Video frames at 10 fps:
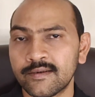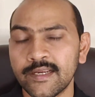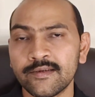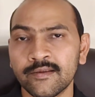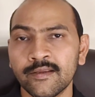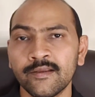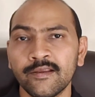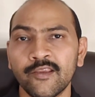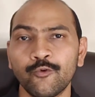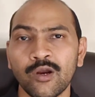right?
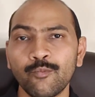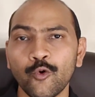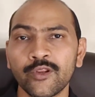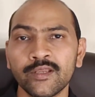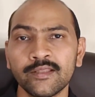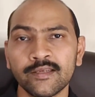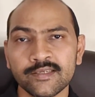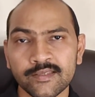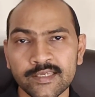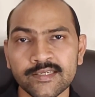If you have boring, then
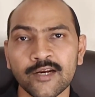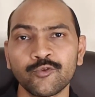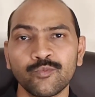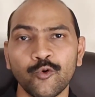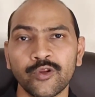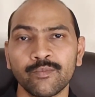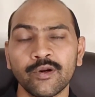they start with boring.